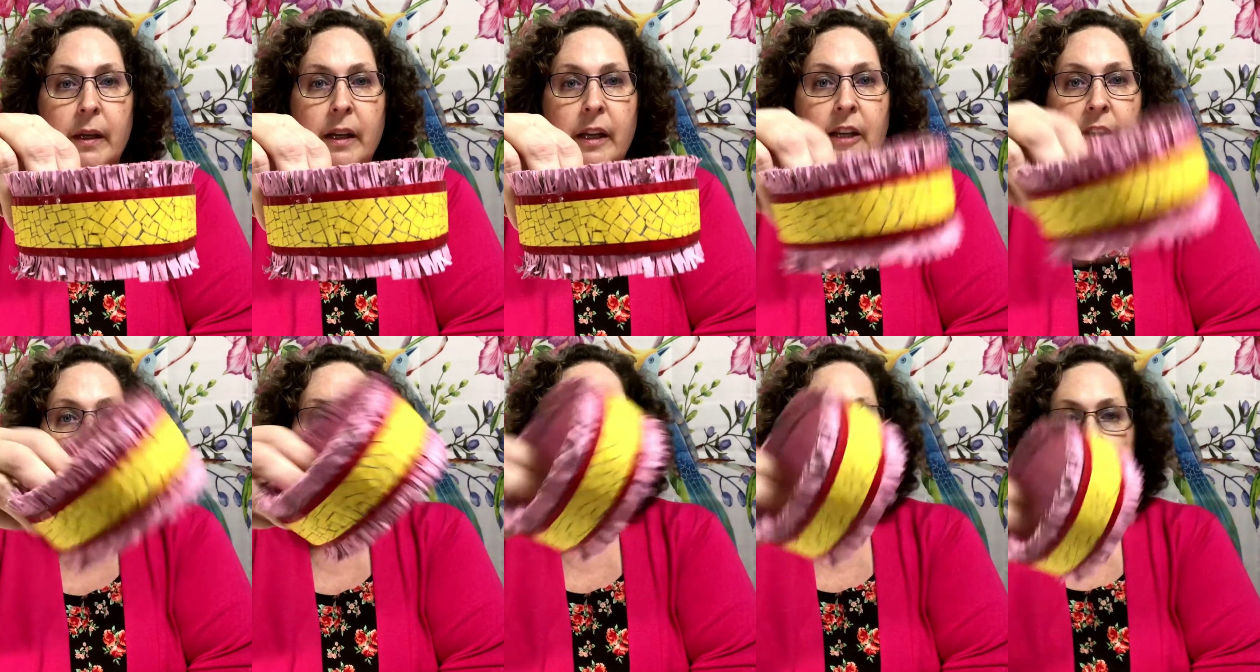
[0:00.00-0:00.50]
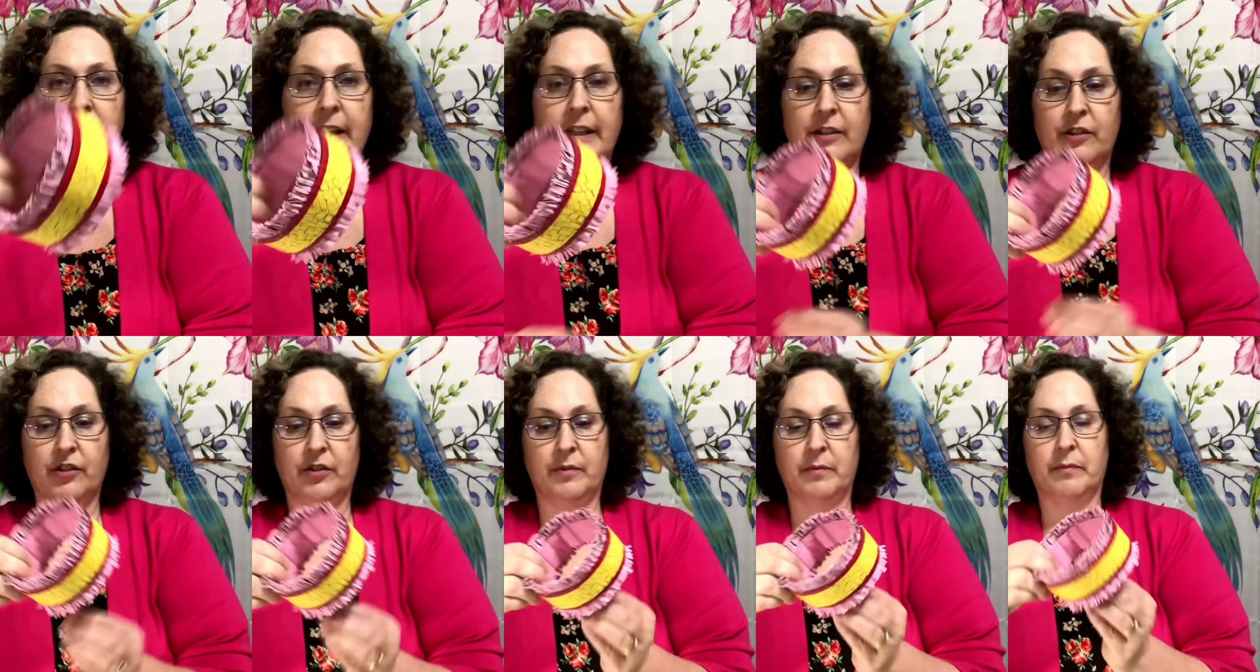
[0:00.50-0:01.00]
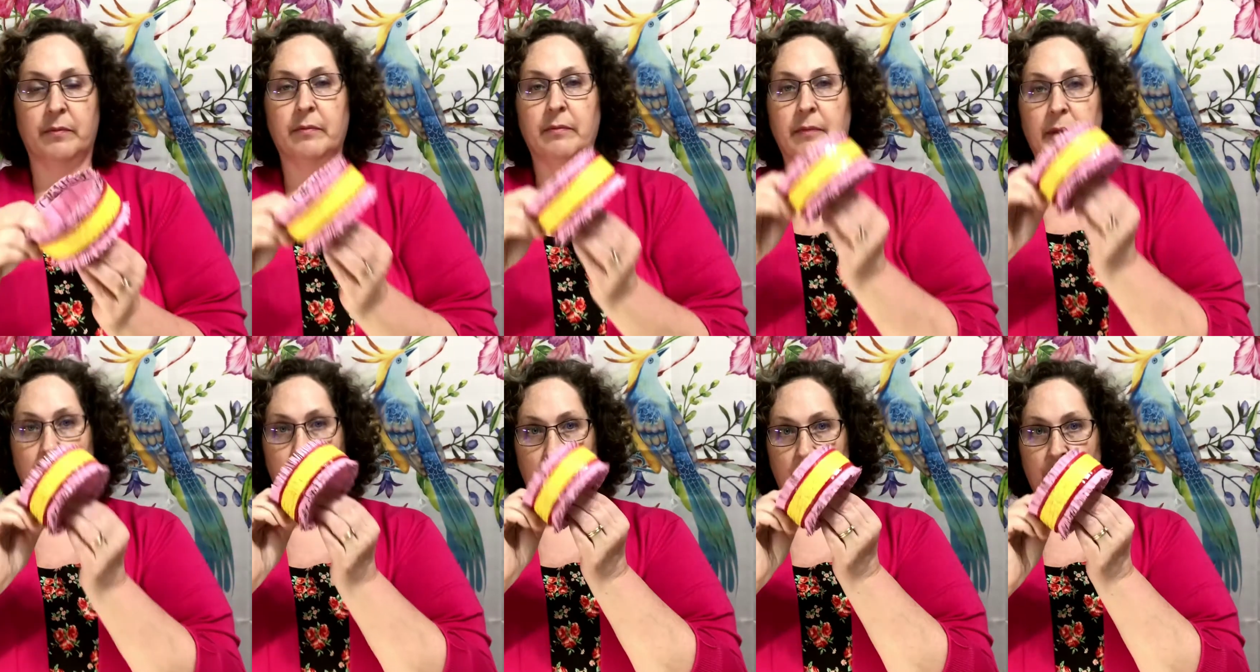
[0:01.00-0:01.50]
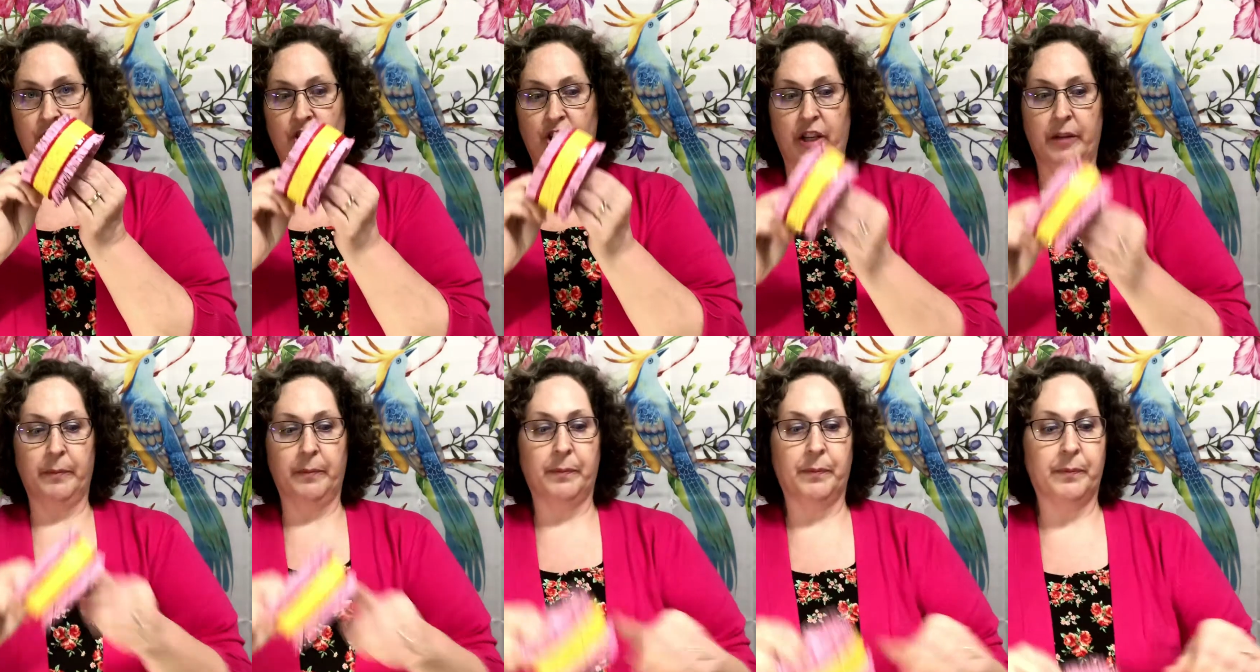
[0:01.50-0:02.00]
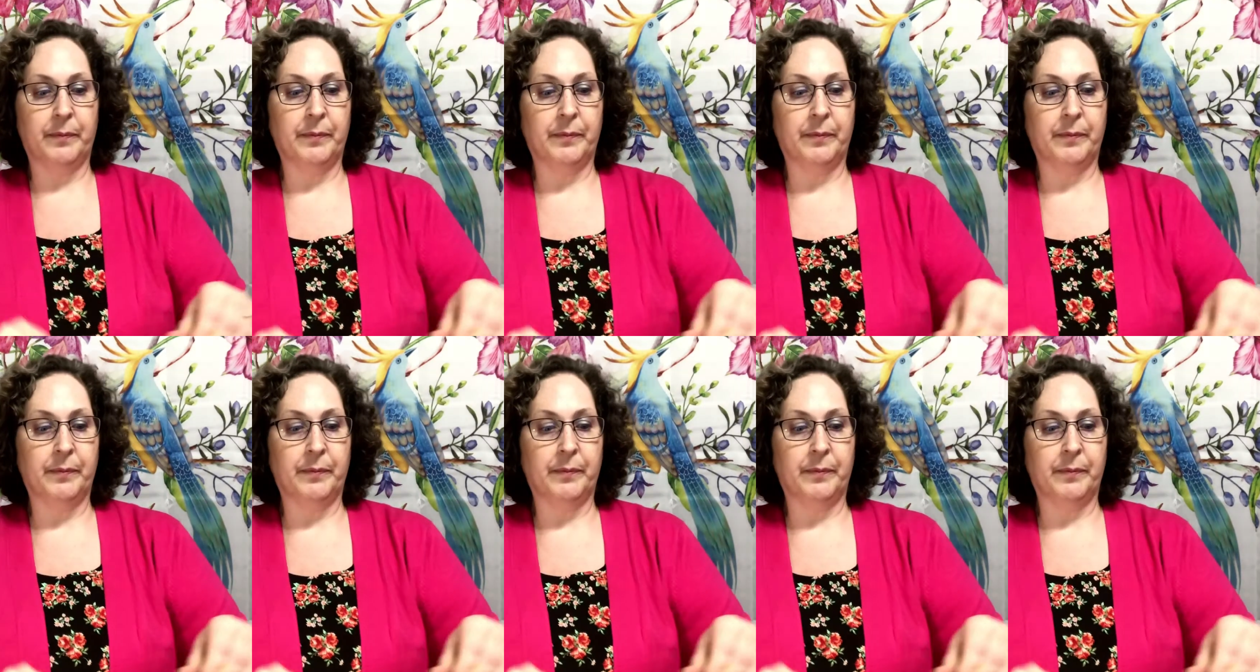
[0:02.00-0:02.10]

and Fringe, Elton John.